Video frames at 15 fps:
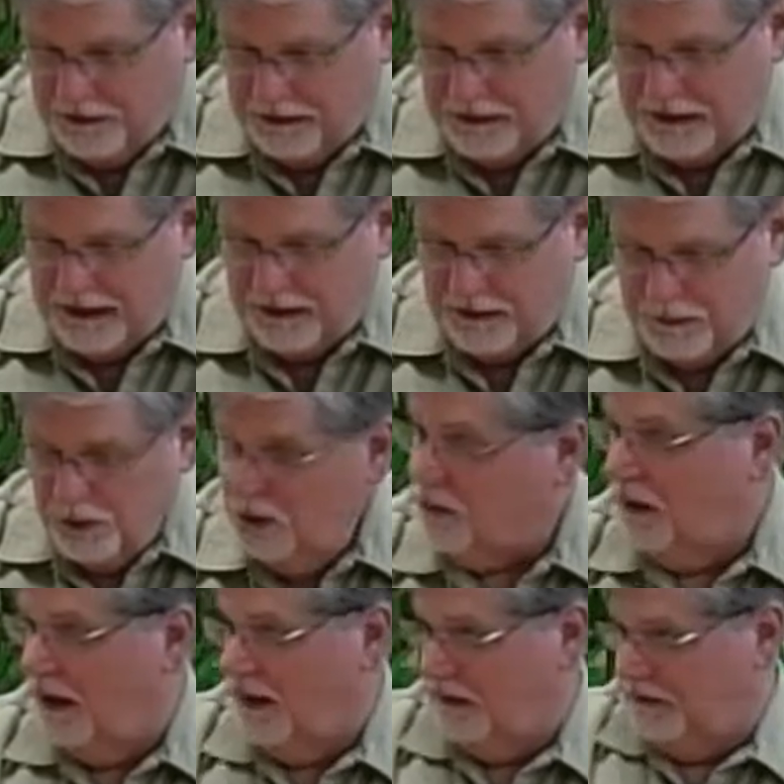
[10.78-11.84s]
they got the Moo
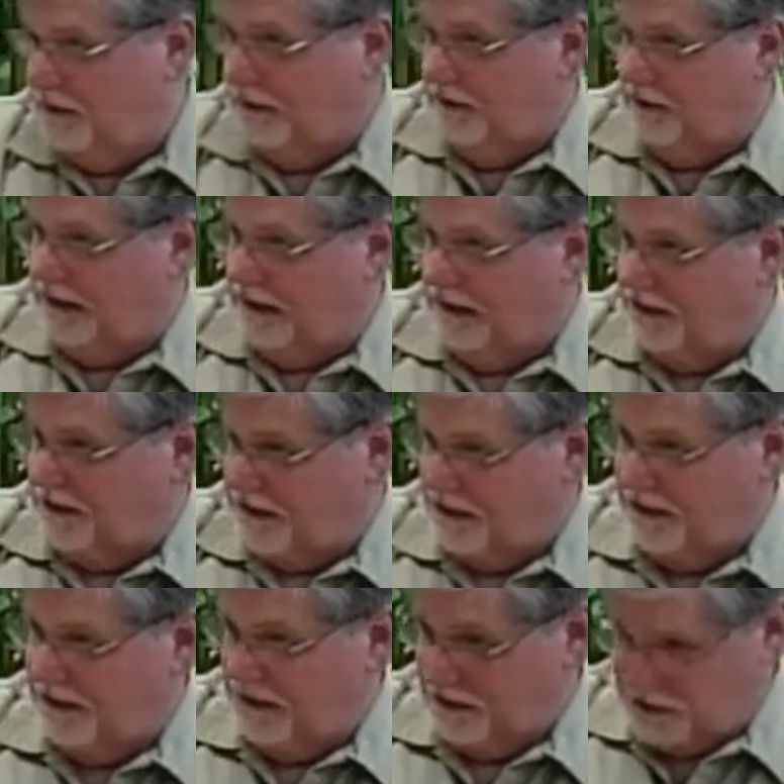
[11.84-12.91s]
Claw dinner dance
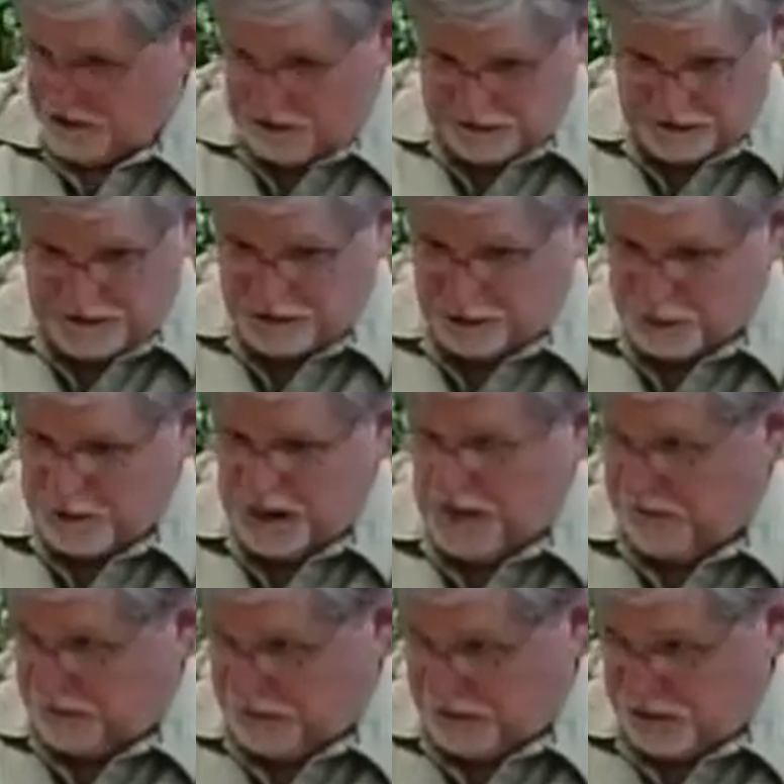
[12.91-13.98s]
this
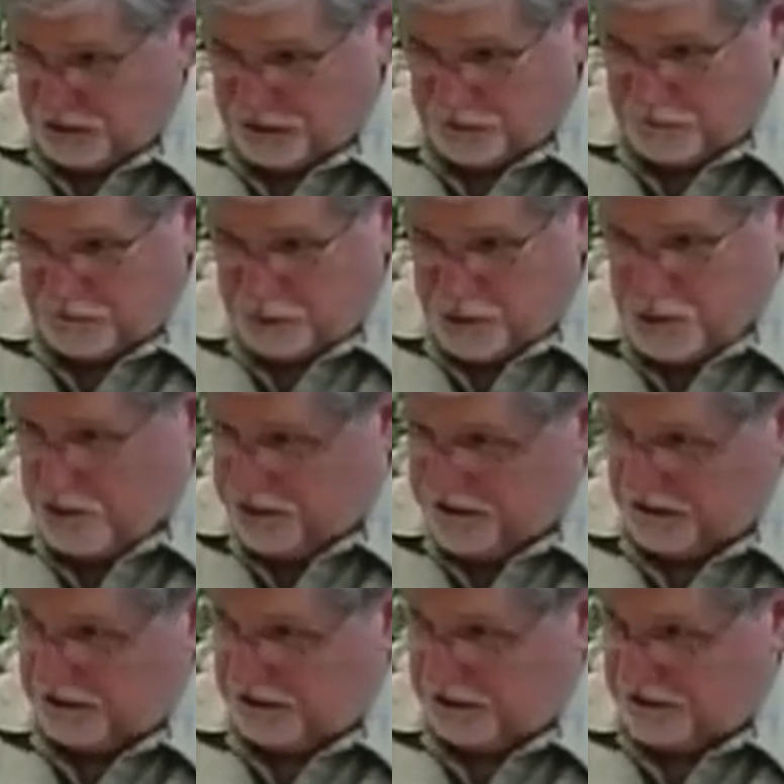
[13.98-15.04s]
month and just a few
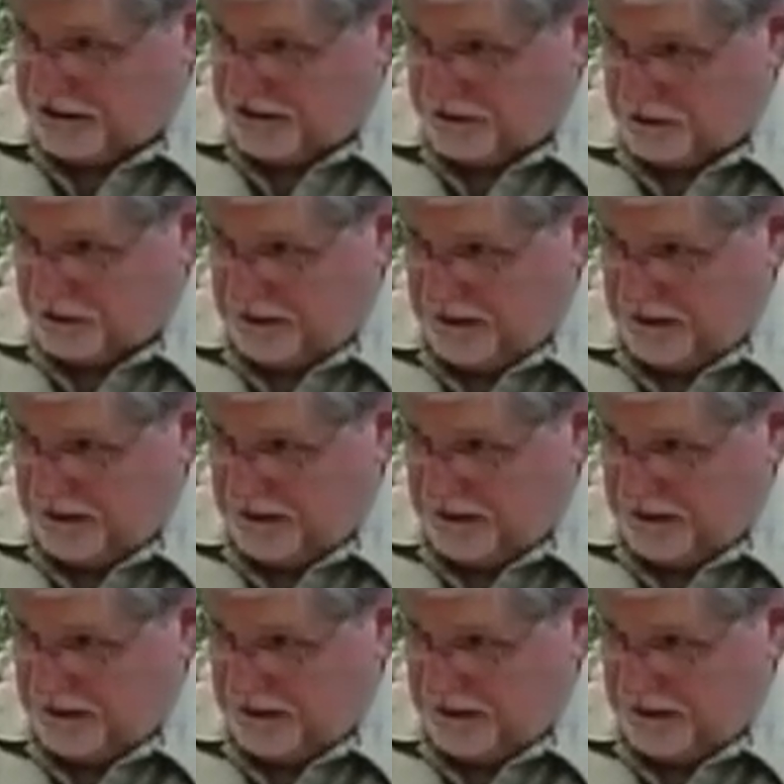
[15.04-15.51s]
tickets left, right?